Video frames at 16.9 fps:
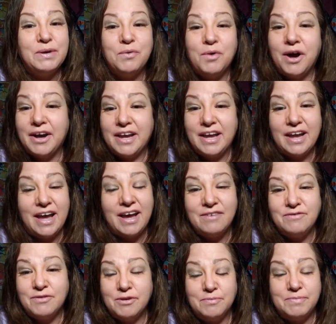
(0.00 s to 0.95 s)
a walking
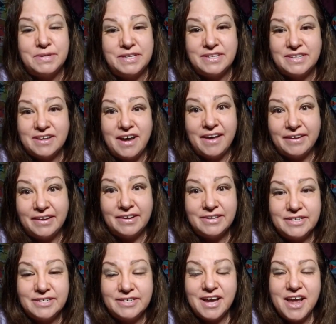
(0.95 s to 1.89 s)
adverb since
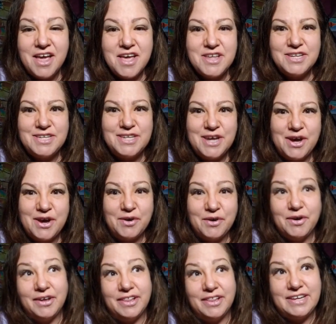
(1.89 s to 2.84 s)
college, so,
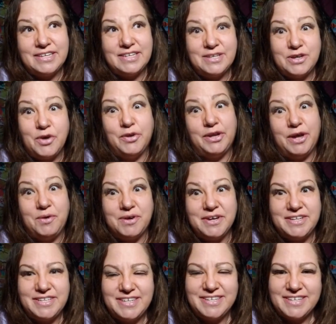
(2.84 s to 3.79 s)
or at least told I
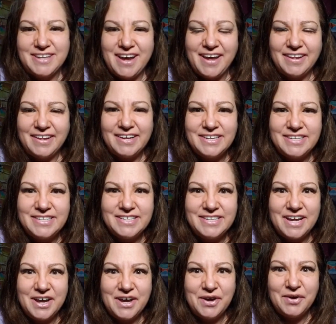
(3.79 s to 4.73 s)
was since college.
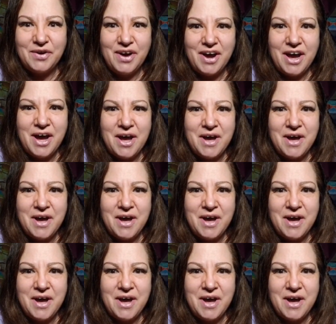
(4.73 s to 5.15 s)
So,